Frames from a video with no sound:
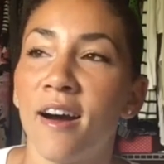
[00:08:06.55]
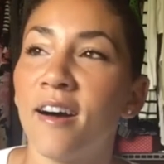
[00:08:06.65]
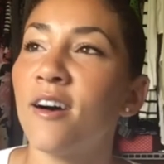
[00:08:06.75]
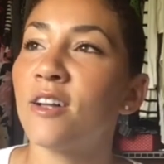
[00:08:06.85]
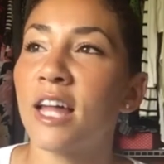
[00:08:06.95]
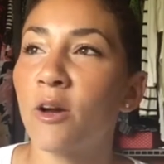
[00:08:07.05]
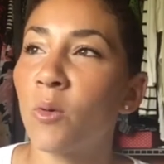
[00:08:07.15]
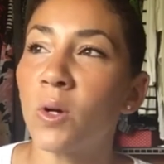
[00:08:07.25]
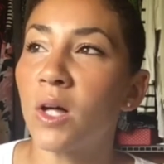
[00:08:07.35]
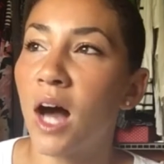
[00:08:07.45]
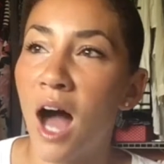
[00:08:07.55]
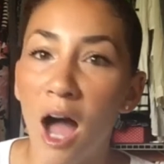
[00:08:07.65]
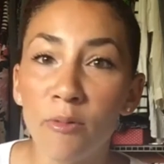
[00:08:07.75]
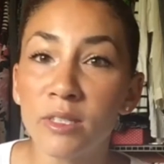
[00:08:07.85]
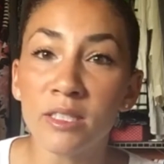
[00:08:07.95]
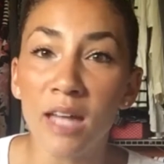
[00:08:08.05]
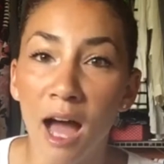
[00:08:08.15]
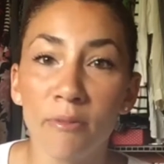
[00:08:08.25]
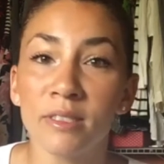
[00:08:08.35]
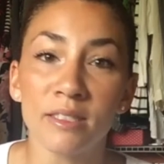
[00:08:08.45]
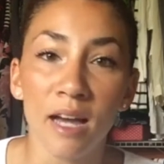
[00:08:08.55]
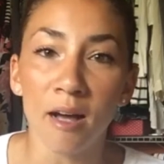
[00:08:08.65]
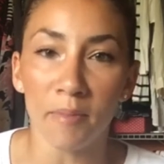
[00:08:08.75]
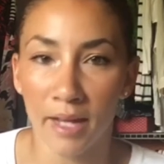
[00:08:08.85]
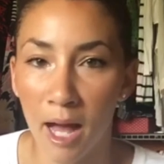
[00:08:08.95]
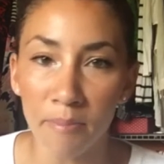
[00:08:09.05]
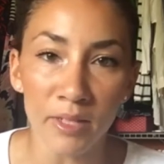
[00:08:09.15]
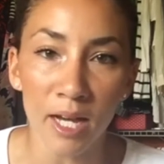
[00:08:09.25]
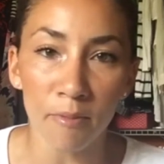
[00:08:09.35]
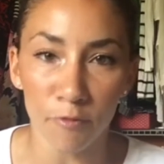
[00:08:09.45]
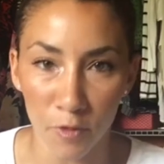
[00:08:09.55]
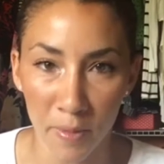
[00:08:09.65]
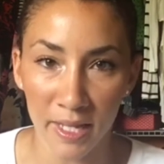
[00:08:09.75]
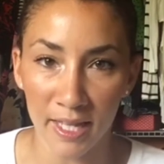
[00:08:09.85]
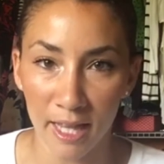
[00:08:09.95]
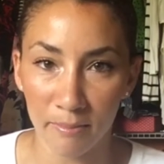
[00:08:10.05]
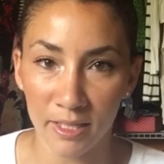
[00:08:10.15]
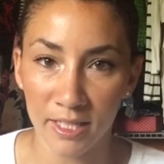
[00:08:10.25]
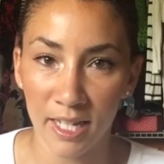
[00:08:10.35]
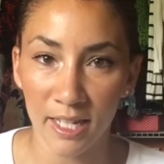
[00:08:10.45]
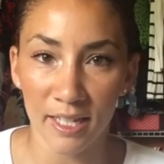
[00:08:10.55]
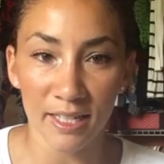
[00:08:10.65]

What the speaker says: oh, like, well, I was dumb. Like, I'm dumb for making that mistake.